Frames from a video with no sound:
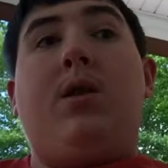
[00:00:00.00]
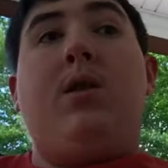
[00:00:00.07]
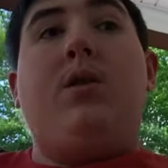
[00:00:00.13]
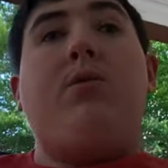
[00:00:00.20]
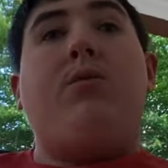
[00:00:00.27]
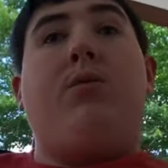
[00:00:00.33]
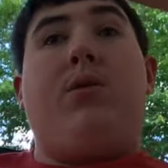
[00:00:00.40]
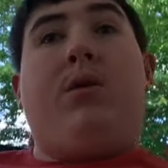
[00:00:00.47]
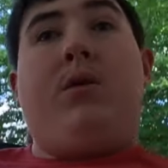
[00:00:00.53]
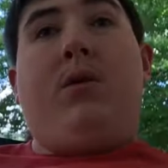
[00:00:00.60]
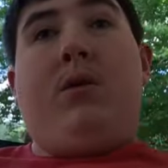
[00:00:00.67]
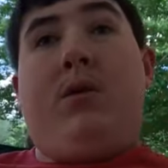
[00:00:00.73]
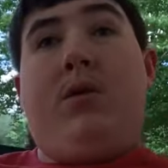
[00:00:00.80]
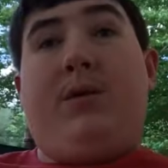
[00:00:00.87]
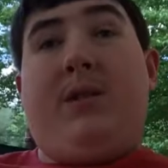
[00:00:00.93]
who
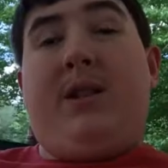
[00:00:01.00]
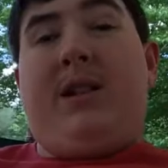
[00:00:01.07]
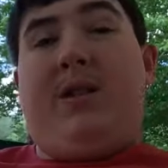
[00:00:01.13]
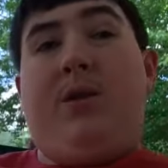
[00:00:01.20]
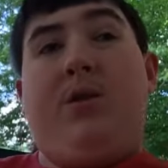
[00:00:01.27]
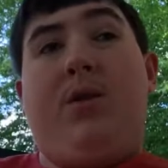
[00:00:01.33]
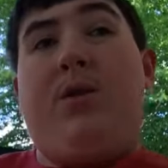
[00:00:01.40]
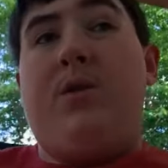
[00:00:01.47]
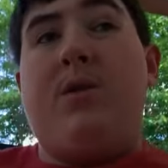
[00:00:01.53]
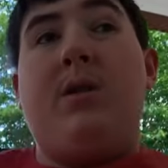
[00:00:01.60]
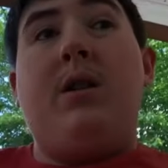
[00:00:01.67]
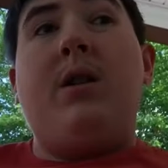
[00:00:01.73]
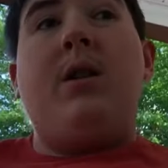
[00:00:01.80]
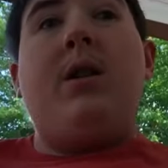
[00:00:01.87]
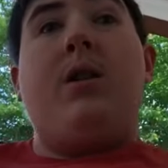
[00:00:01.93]

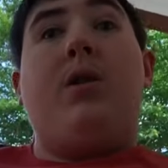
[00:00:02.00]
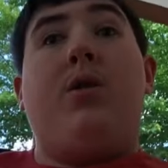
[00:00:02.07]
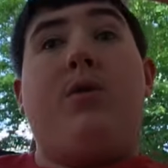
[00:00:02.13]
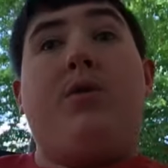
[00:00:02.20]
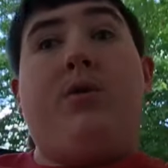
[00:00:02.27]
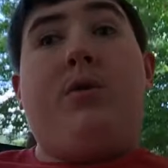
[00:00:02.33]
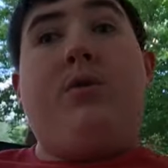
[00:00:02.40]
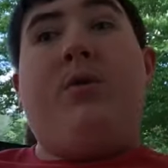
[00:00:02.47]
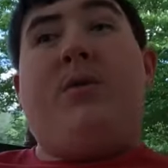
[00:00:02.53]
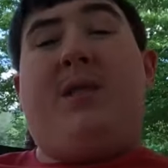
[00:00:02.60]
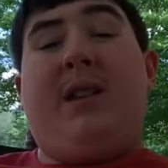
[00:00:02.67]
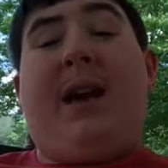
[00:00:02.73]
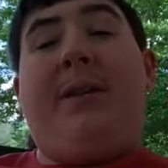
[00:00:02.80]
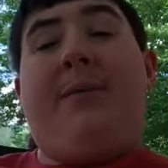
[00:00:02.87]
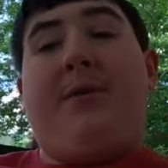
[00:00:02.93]
you
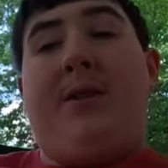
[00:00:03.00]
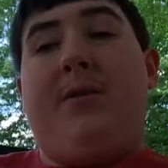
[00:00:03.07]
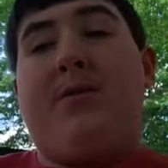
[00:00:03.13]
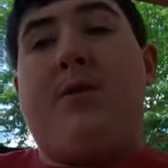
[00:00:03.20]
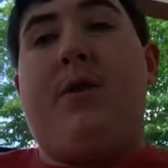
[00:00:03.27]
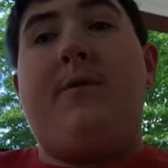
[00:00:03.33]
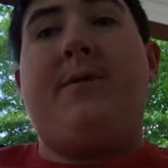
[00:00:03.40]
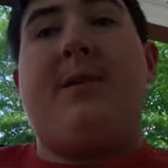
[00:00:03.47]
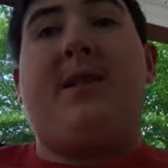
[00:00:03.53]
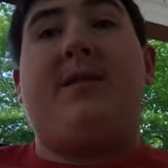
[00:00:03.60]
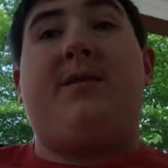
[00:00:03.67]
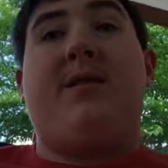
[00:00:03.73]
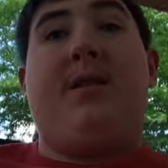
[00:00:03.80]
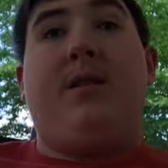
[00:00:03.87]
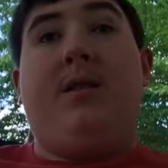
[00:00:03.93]
can have enough
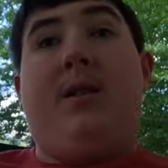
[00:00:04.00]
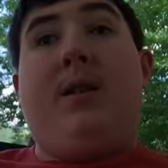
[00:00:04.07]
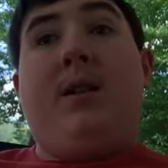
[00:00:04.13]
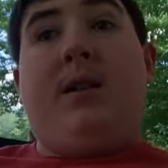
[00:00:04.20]
confidence in